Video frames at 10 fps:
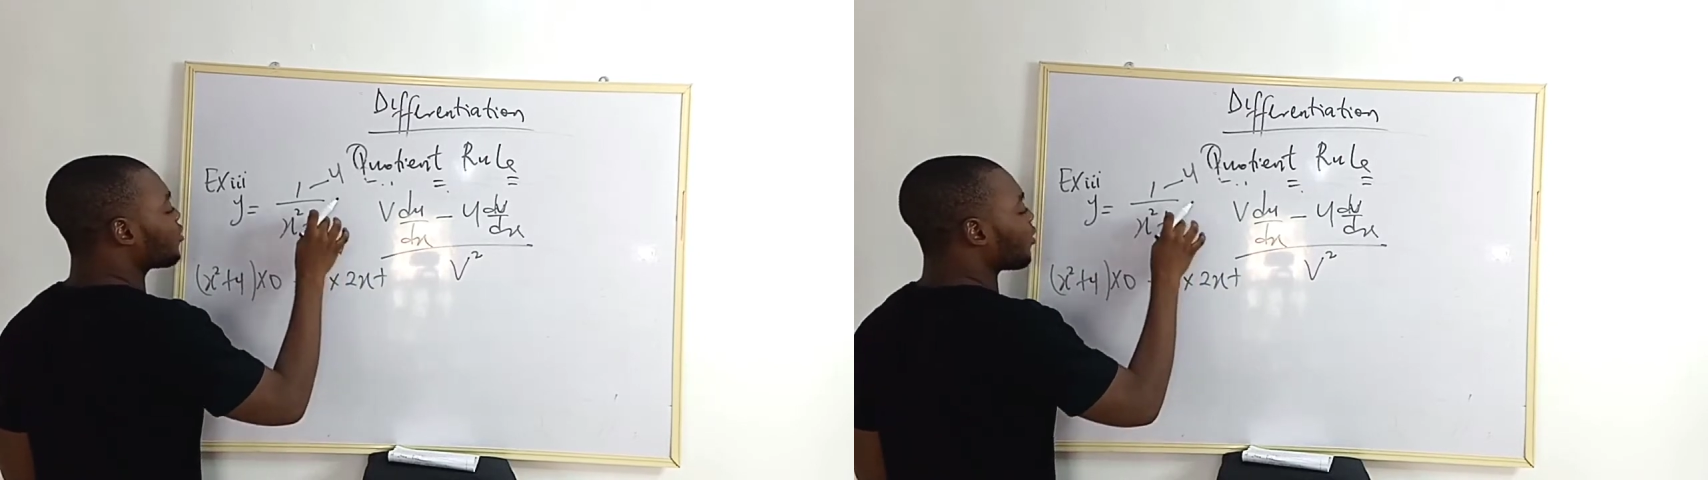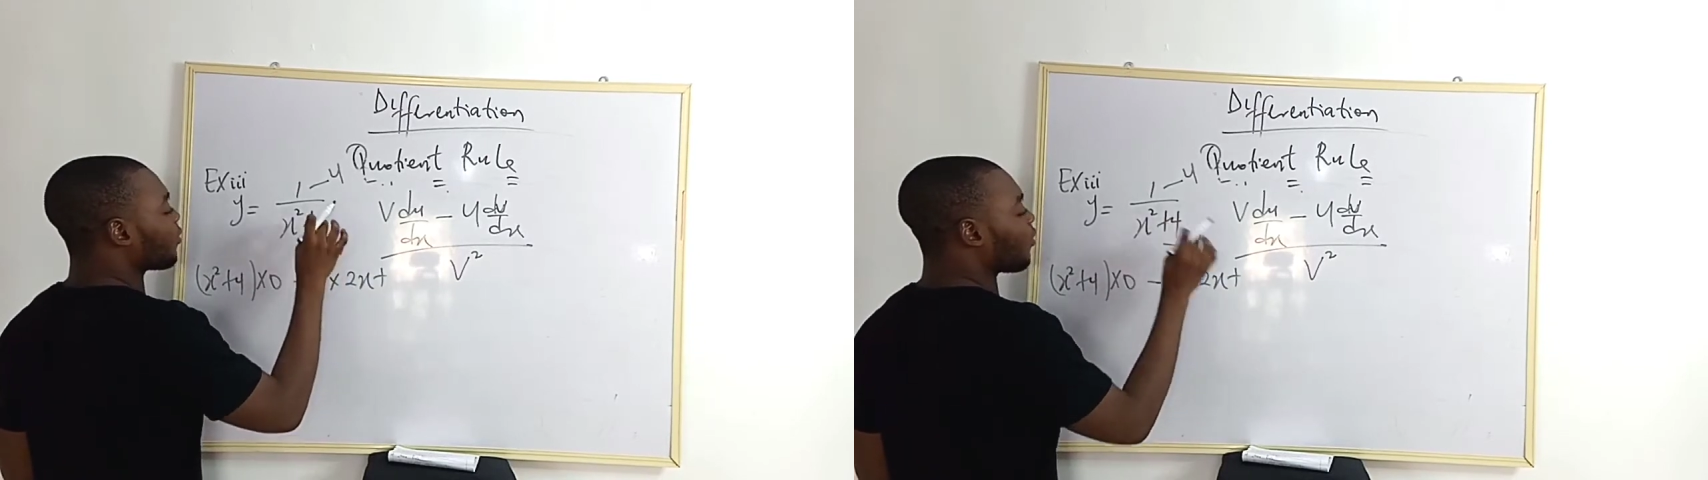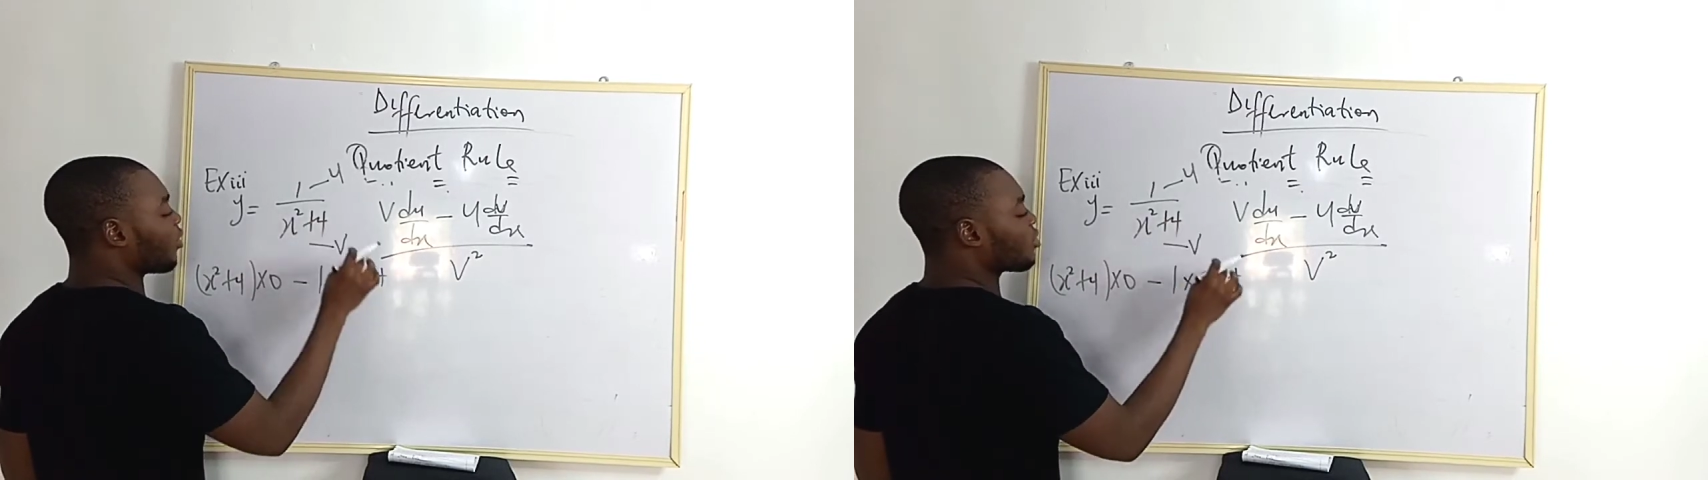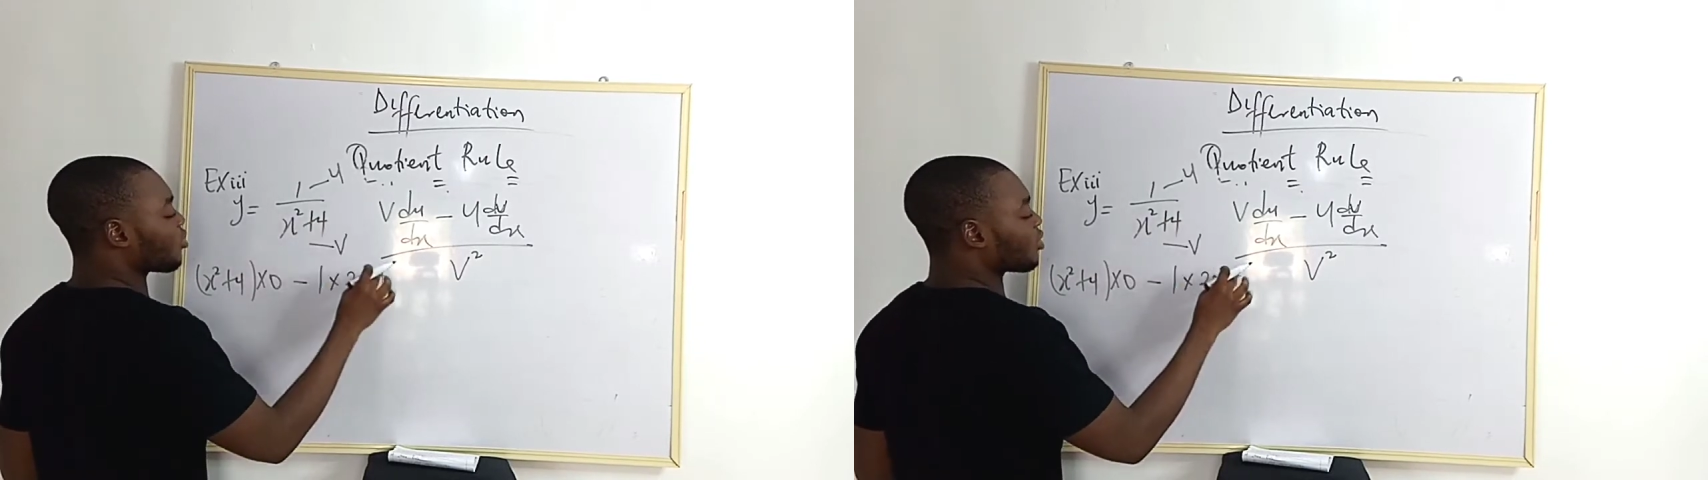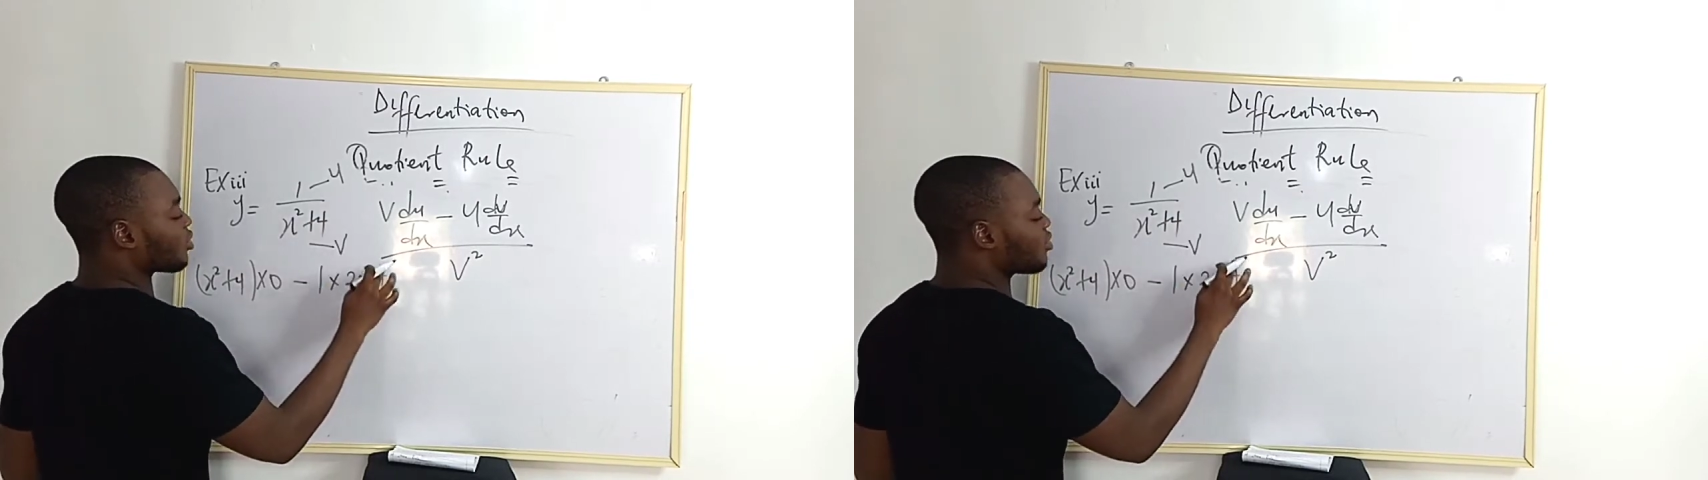of 4 is
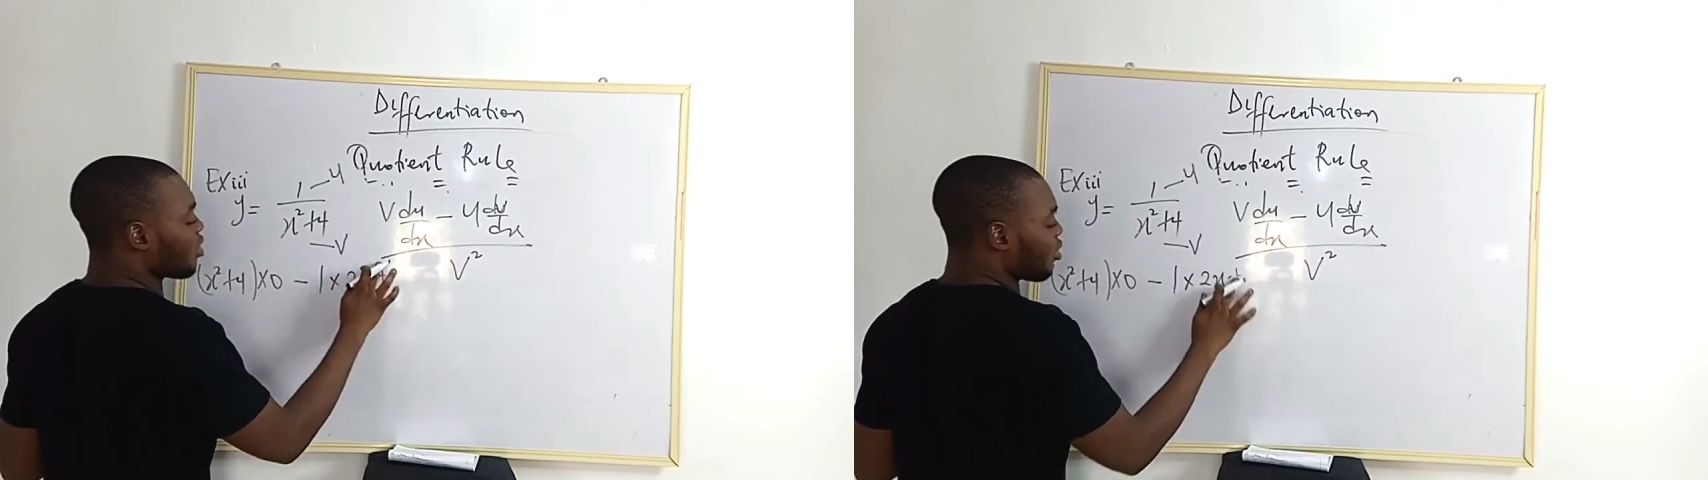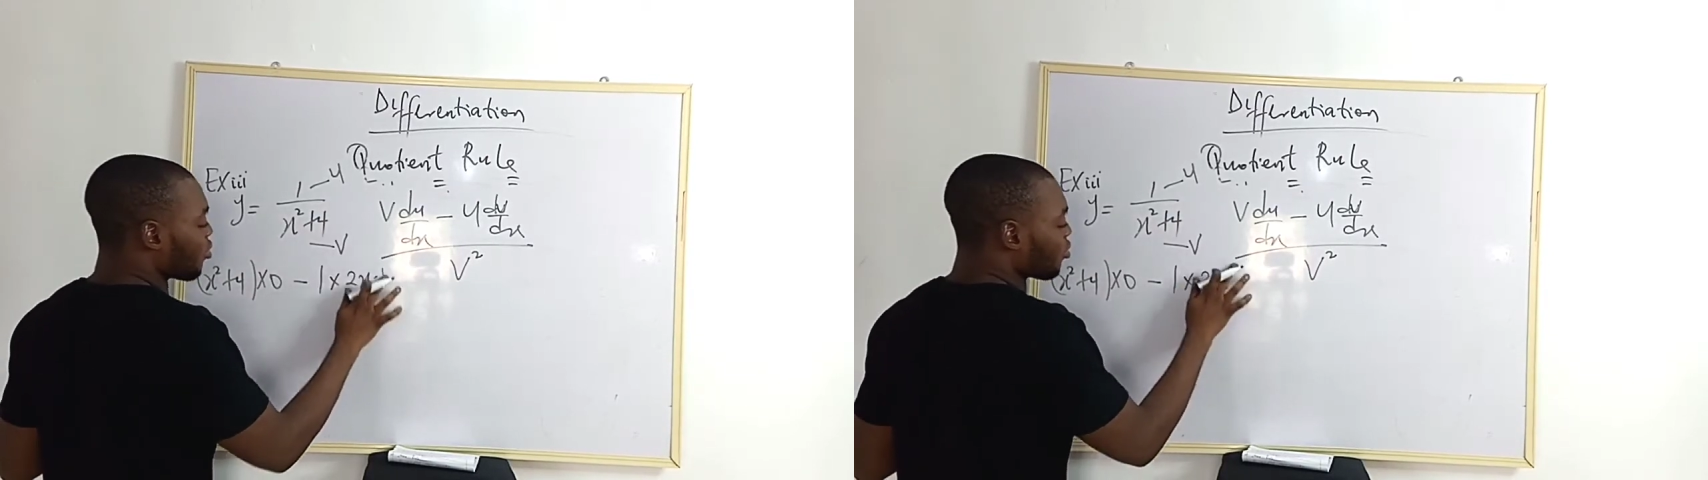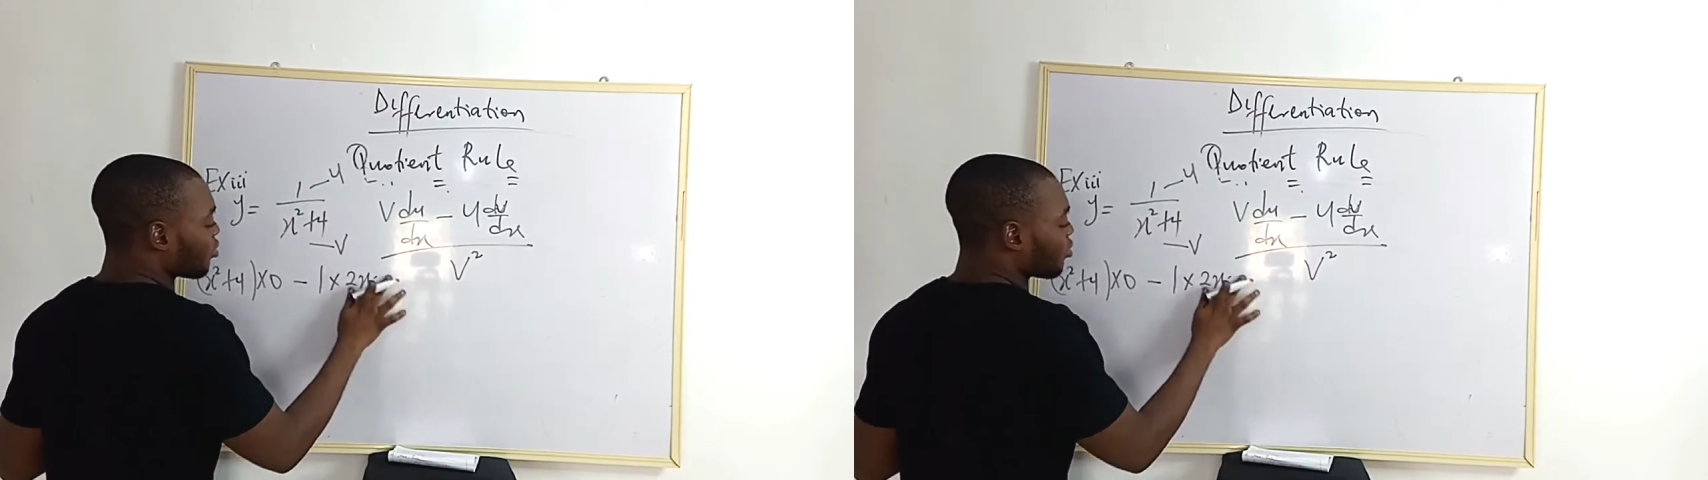what? 0.